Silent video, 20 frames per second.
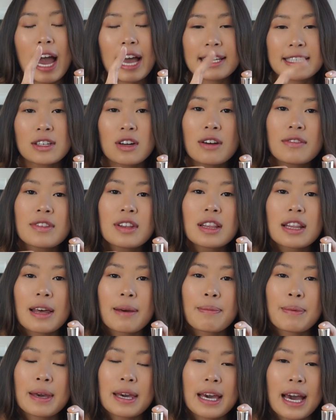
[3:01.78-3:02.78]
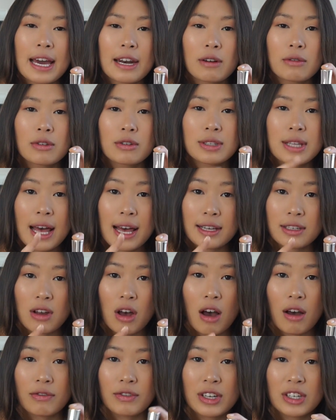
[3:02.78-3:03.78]
I still have the lippy. I don't use that as
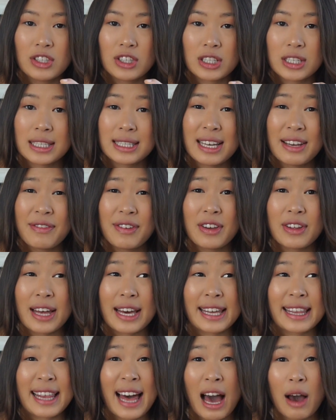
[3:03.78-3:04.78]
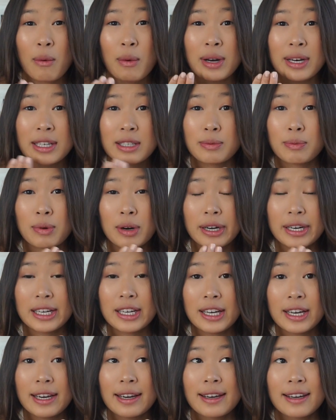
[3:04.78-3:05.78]
often just because I feel like that one is
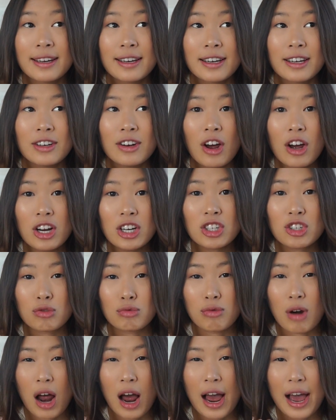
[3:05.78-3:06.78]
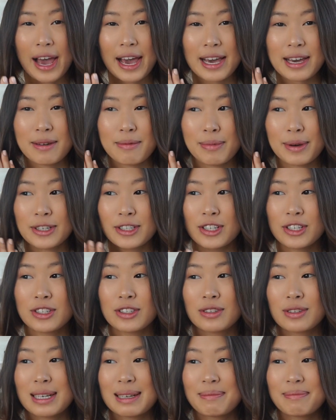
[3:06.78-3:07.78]
pretty, not drying, but
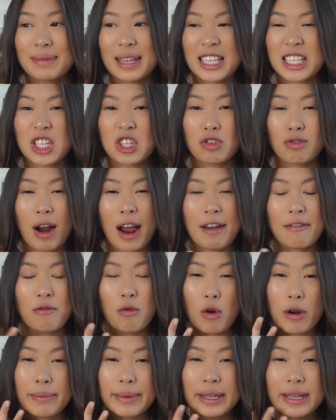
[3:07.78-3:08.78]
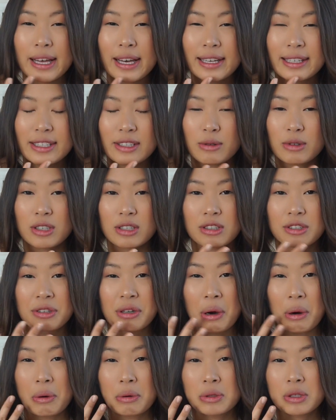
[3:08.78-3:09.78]
just it's a dry formula, so it just
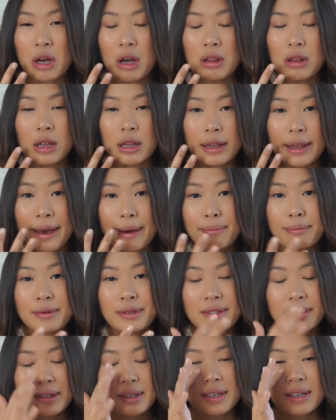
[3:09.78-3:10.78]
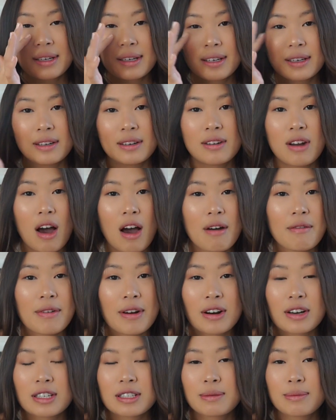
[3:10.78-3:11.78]
goes on the lips, not
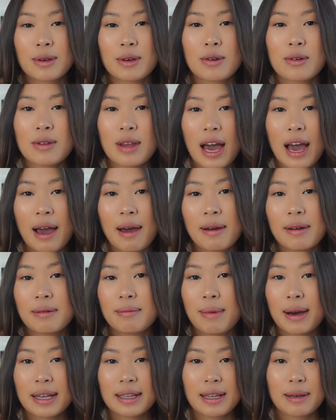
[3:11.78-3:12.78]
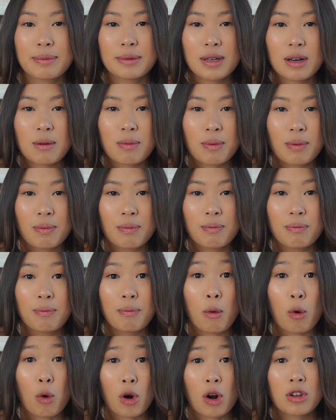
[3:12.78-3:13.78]
very smooth. My lips are
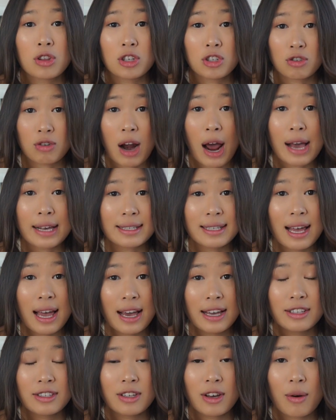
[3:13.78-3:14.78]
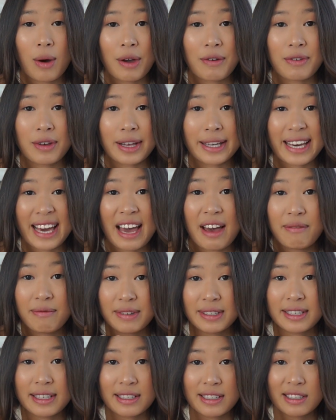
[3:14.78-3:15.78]
more on the dry side, so I feel like it
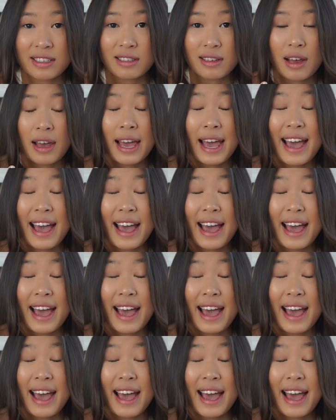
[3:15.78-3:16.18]
emphasizes